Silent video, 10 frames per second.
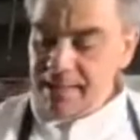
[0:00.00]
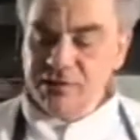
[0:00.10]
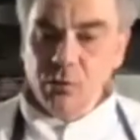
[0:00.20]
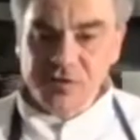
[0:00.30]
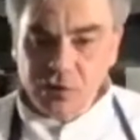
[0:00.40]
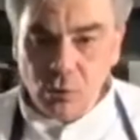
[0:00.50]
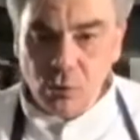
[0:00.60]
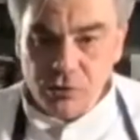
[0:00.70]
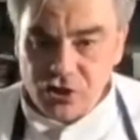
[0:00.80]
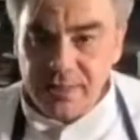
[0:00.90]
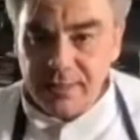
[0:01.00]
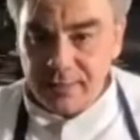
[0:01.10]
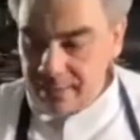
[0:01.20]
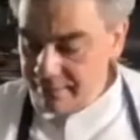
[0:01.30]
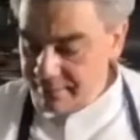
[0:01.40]
doesn't congeal
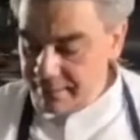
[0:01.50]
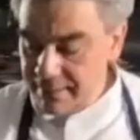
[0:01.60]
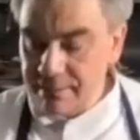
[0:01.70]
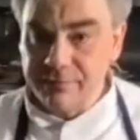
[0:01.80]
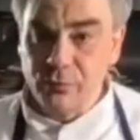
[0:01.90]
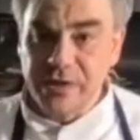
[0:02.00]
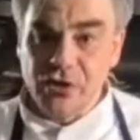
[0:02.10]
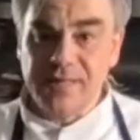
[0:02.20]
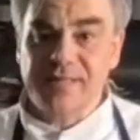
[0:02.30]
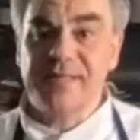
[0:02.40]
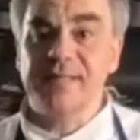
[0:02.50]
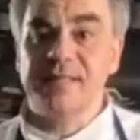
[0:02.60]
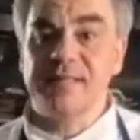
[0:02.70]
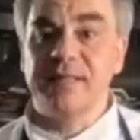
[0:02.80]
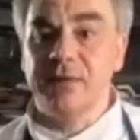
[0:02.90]
in the fridge. It stays
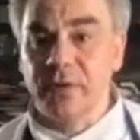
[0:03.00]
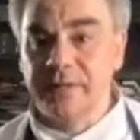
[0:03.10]
liquid.